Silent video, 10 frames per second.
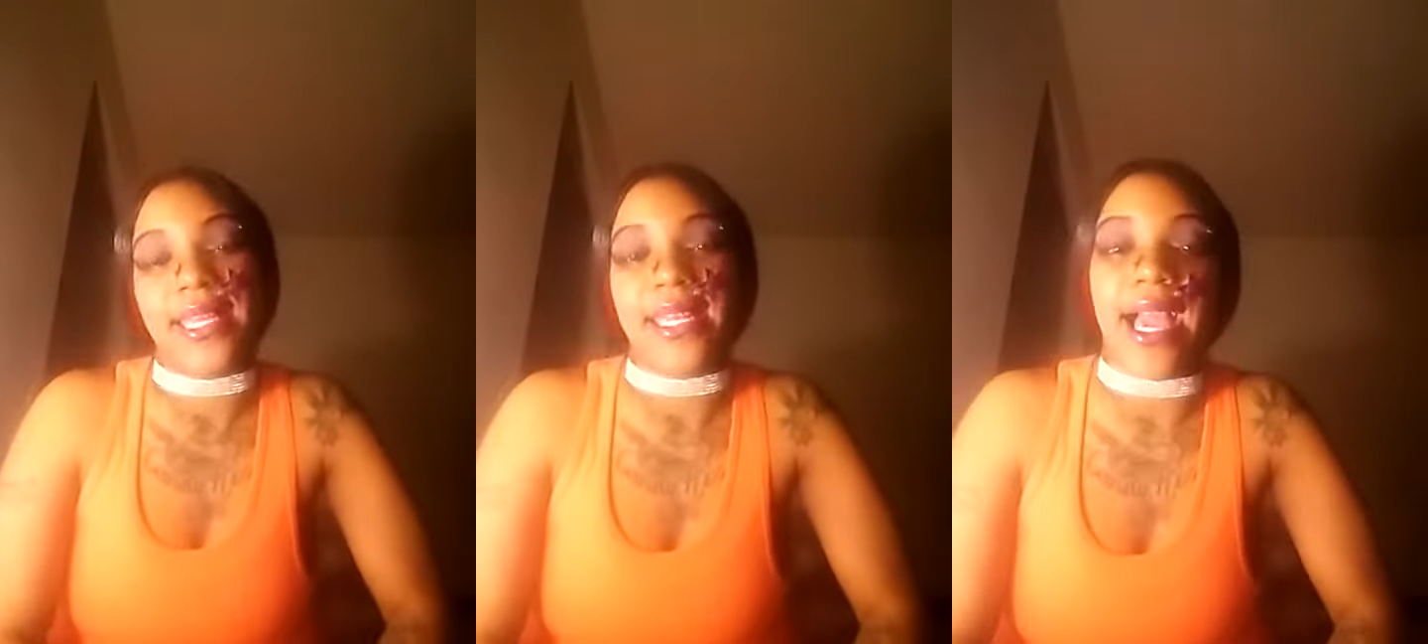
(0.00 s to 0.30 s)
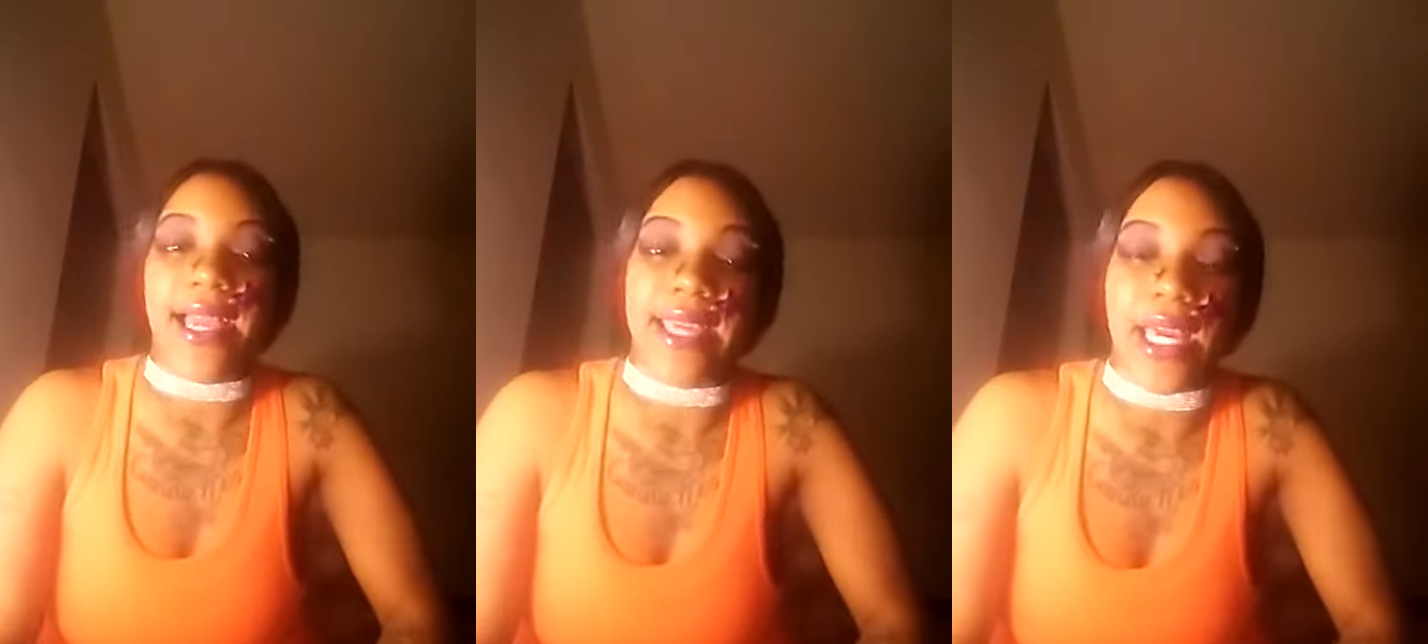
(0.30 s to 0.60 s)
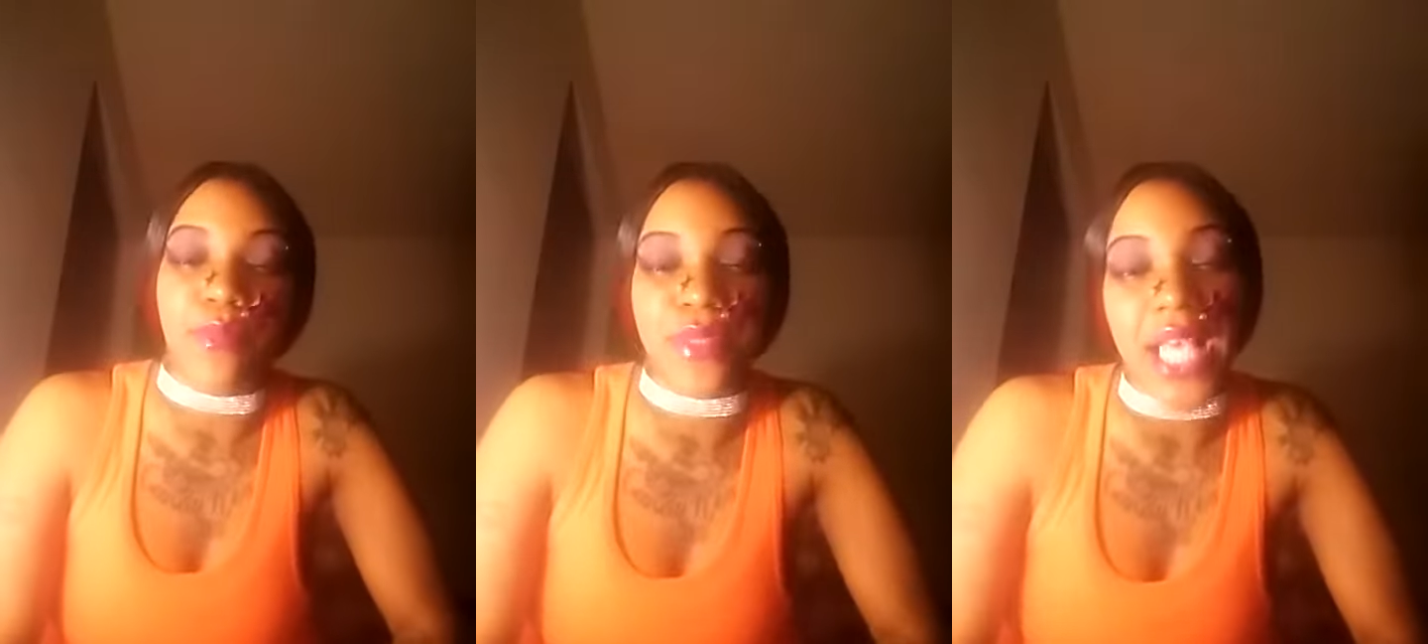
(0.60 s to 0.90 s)
and I
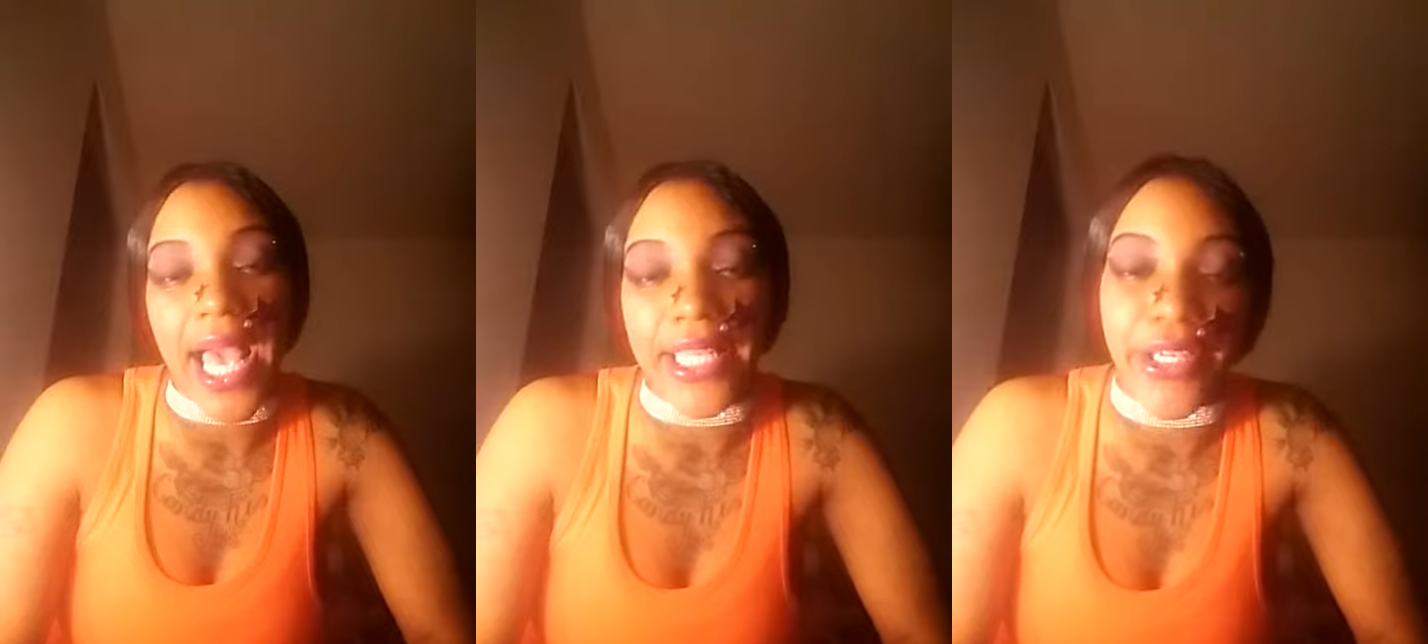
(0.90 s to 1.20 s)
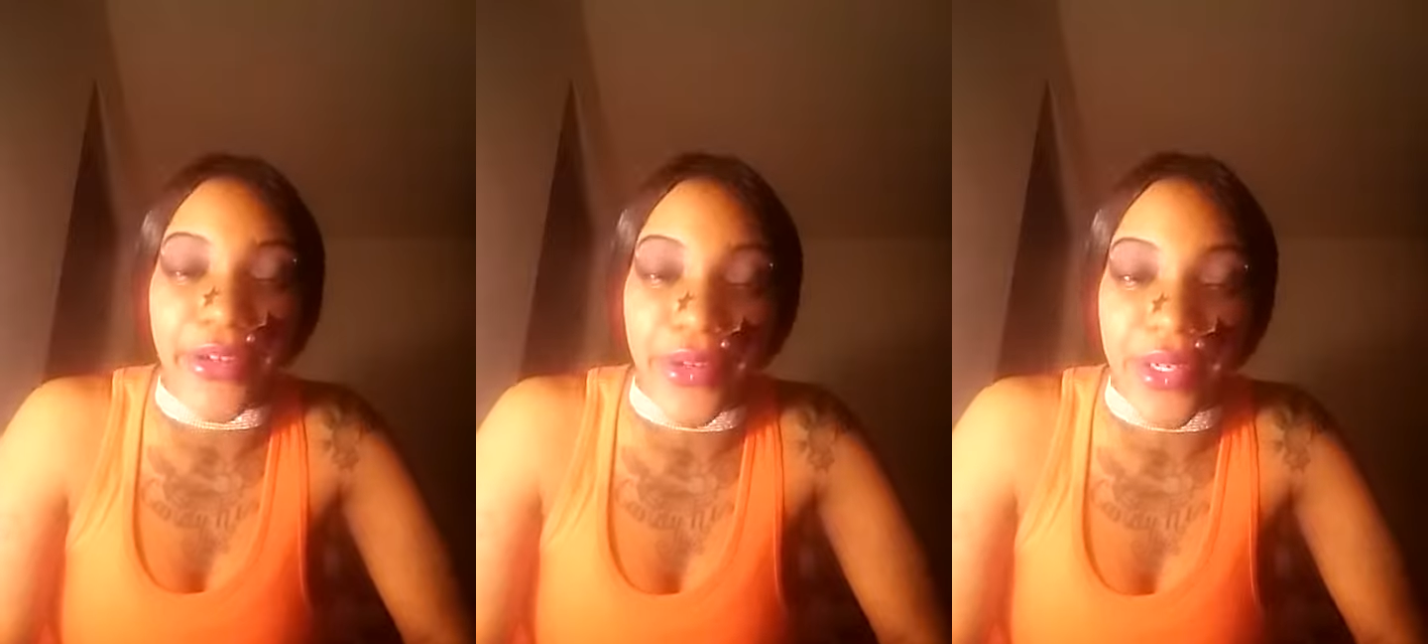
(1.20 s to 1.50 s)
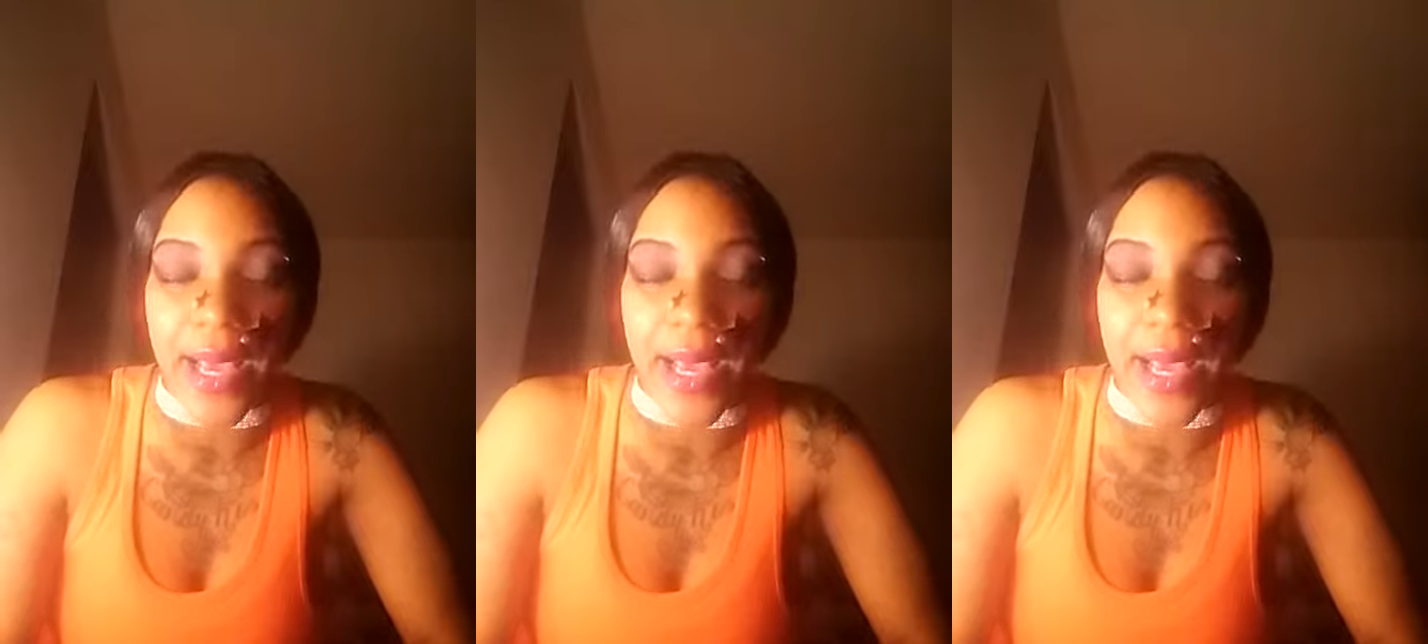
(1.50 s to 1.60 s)
am tired.